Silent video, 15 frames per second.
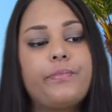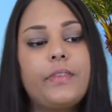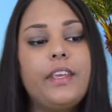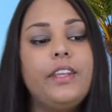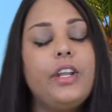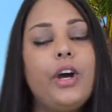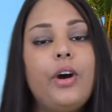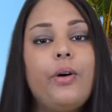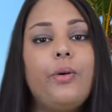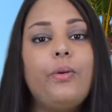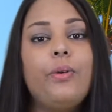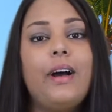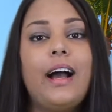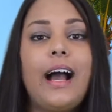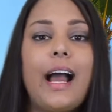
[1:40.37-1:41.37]
you
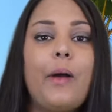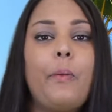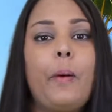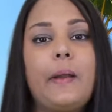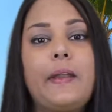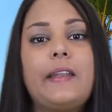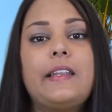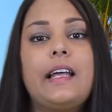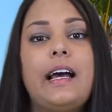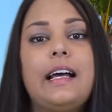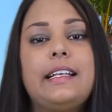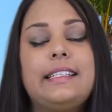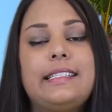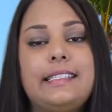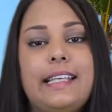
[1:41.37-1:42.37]
know, I wouldn't
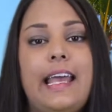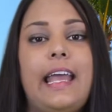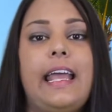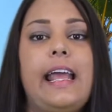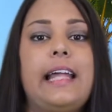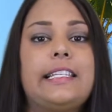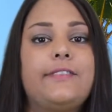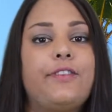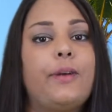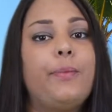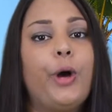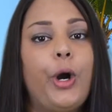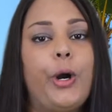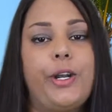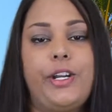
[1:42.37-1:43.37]
say it's for
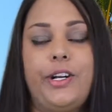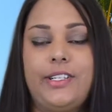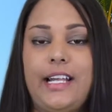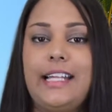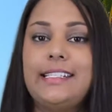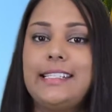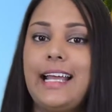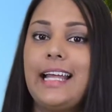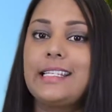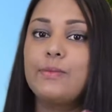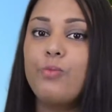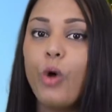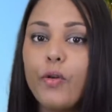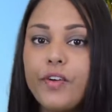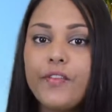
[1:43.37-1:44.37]
partiers. I'd say it's
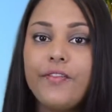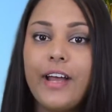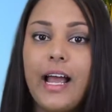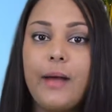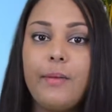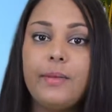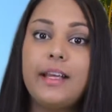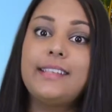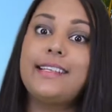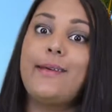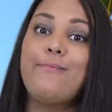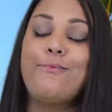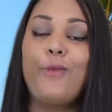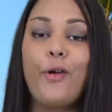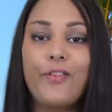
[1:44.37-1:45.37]
more for families
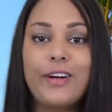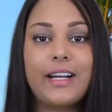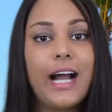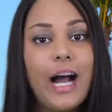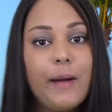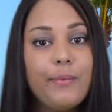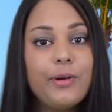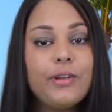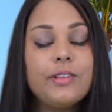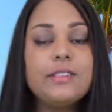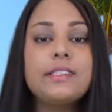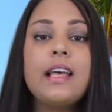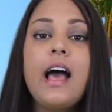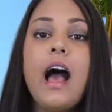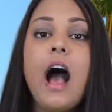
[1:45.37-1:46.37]
and more for
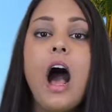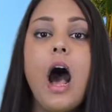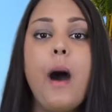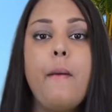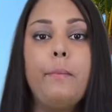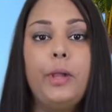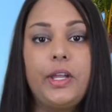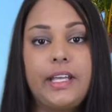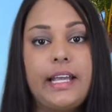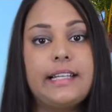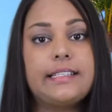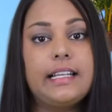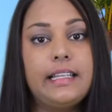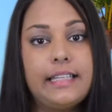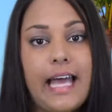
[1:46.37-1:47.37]
couples looking
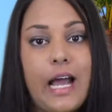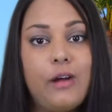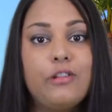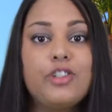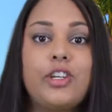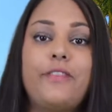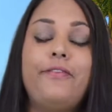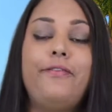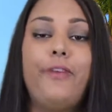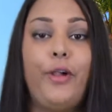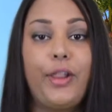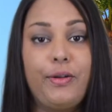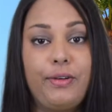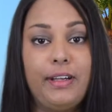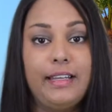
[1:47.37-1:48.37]
to lounge and
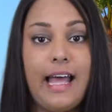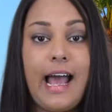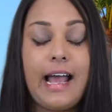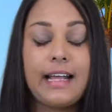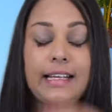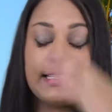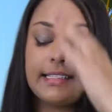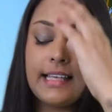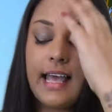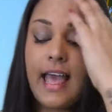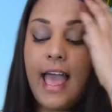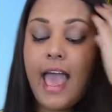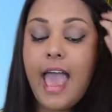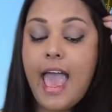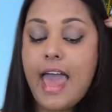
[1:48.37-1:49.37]
fully relax.
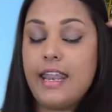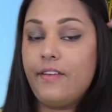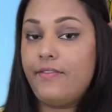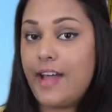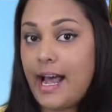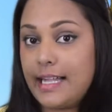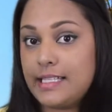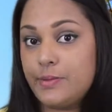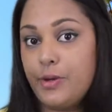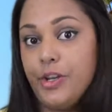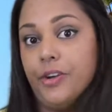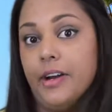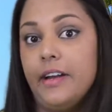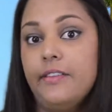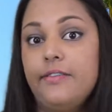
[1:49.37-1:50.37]
And if that's what
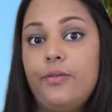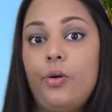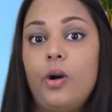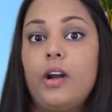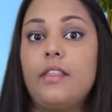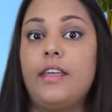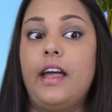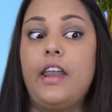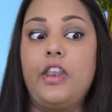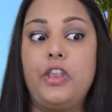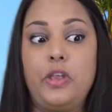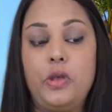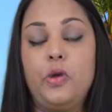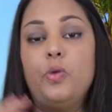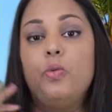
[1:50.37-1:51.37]
you're in for, then
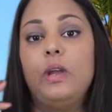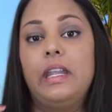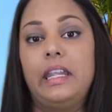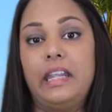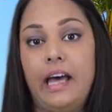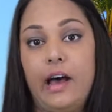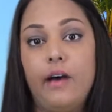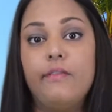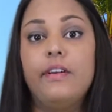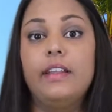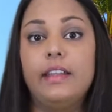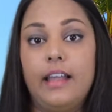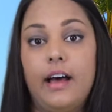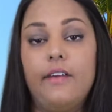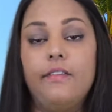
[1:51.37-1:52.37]
you would
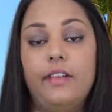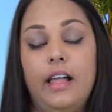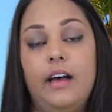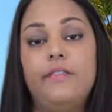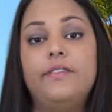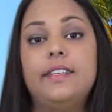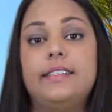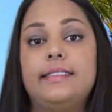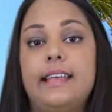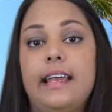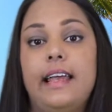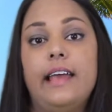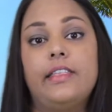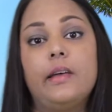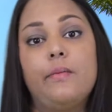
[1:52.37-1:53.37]
love to
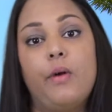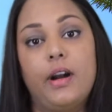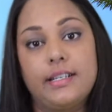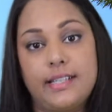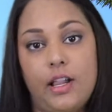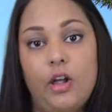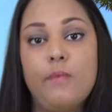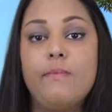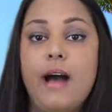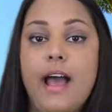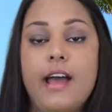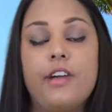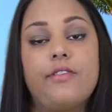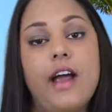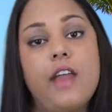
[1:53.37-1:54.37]
stay at the Barceló
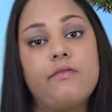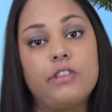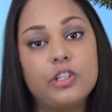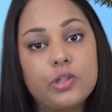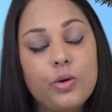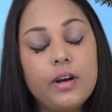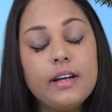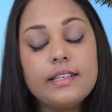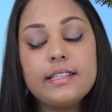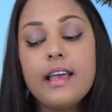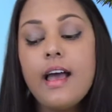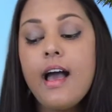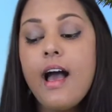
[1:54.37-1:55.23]
Maya Grand Resort.